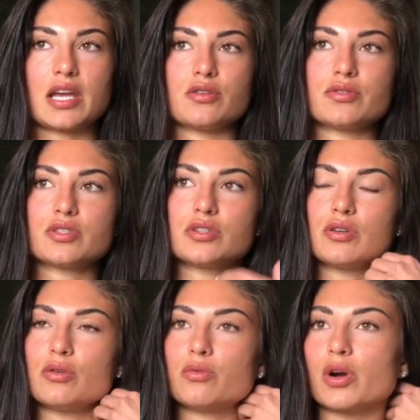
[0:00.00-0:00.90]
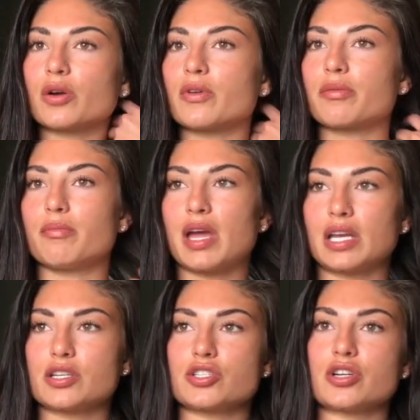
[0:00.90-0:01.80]
I used to work with
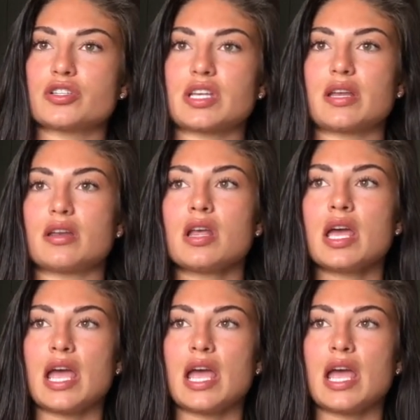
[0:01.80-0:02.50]
managers and